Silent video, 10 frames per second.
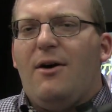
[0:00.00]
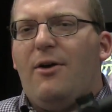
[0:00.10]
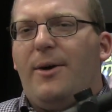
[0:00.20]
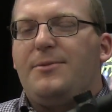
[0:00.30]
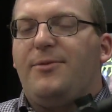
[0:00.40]
all
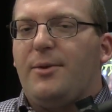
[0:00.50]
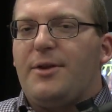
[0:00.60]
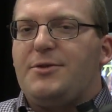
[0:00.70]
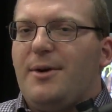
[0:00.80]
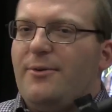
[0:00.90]
the way up to 4
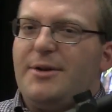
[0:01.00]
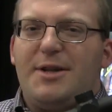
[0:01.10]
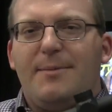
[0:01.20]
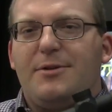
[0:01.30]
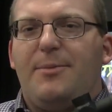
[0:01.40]
to 12, which
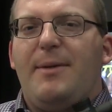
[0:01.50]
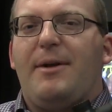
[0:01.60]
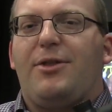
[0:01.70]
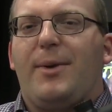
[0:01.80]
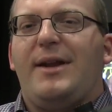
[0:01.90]
MSRP
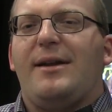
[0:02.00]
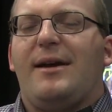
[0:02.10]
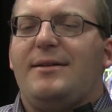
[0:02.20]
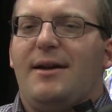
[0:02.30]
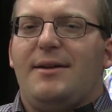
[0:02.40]
about
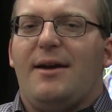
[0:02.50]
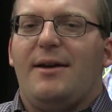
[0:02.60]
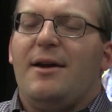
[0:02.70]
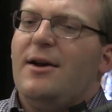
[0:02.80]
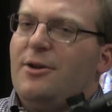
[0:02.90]

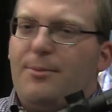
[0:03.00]
389.99.